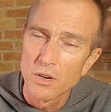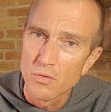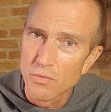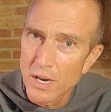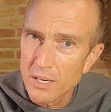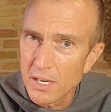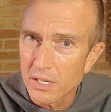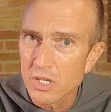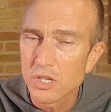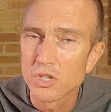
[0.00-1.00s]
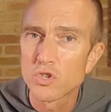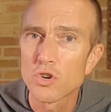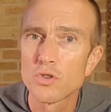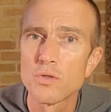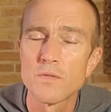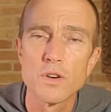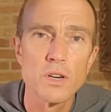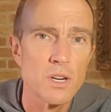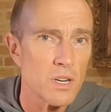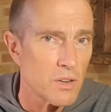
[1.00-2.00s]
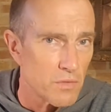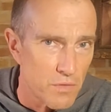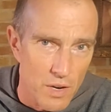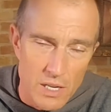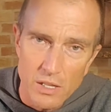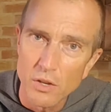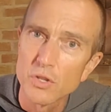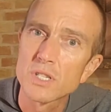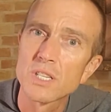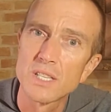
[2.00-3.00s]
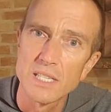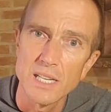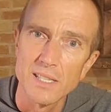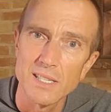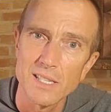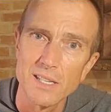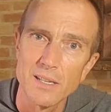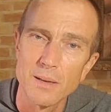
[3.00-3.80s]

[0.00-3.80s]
right next to the Jordan River, very close to the Dead Sea.